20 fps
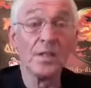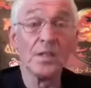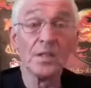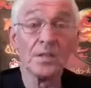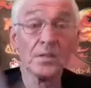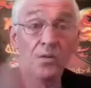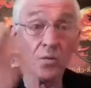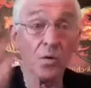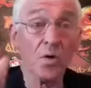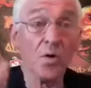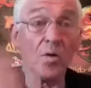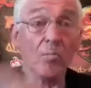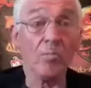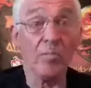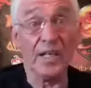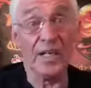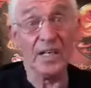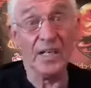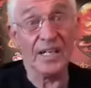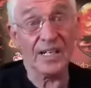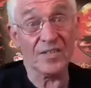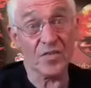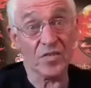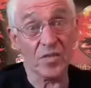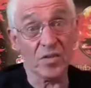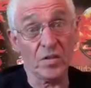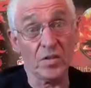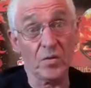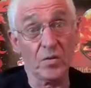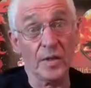to all big lads to
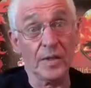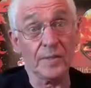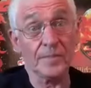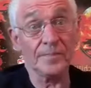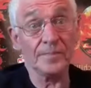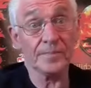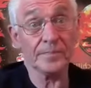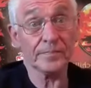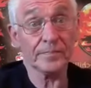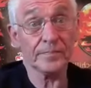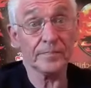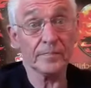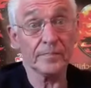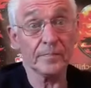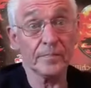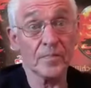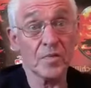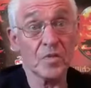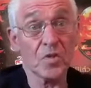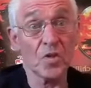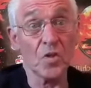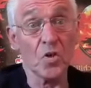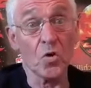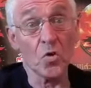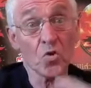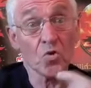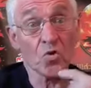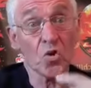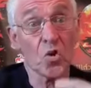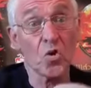do it. So
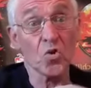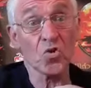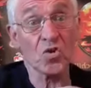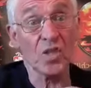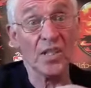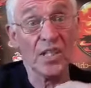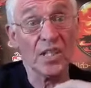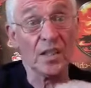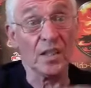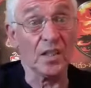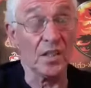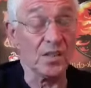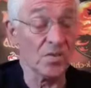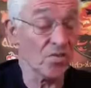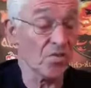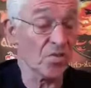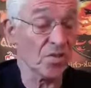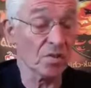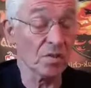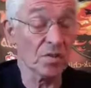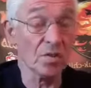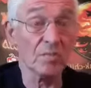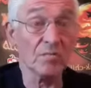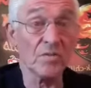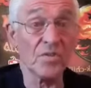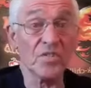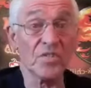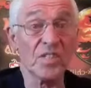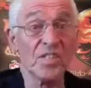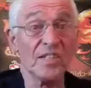us little ones, we
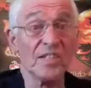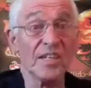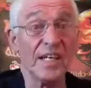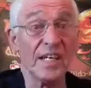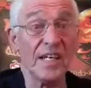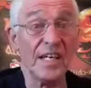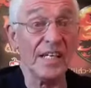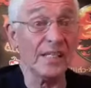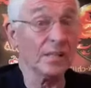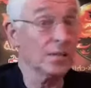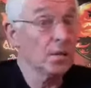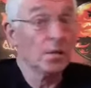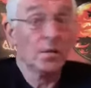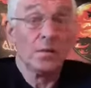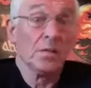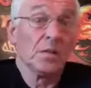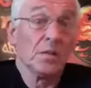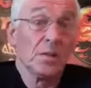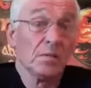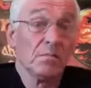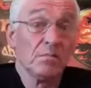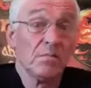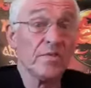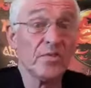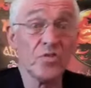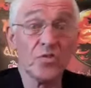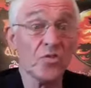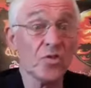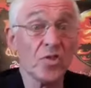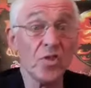sit there. We
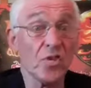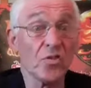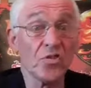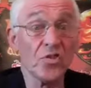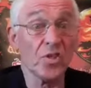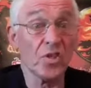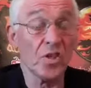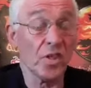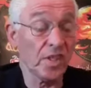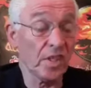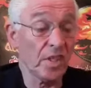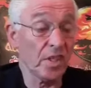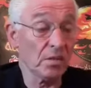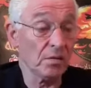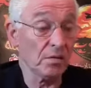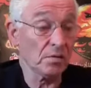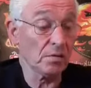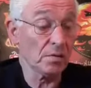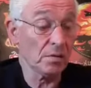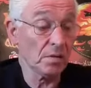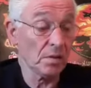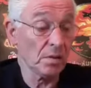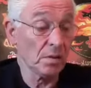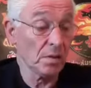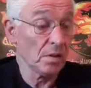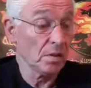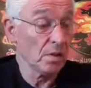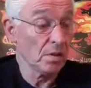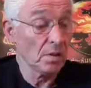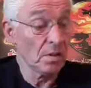just don't join in.
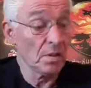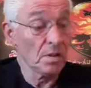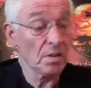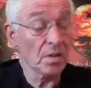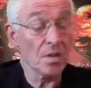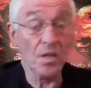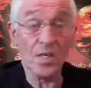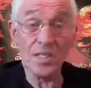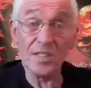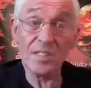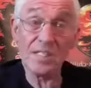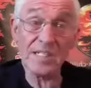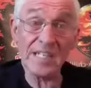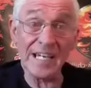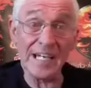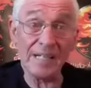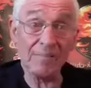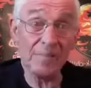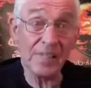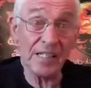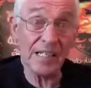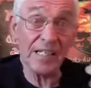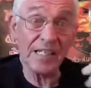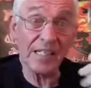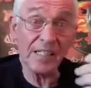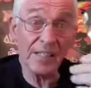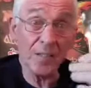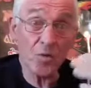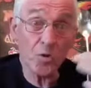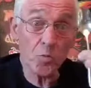So it's time to get your
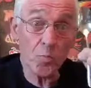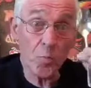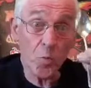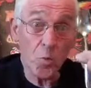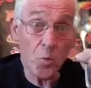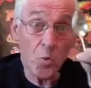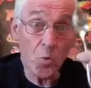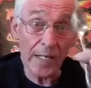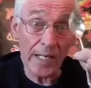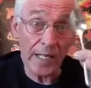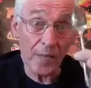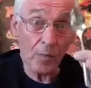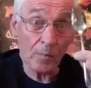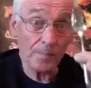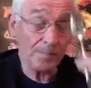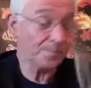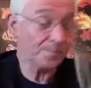little spoon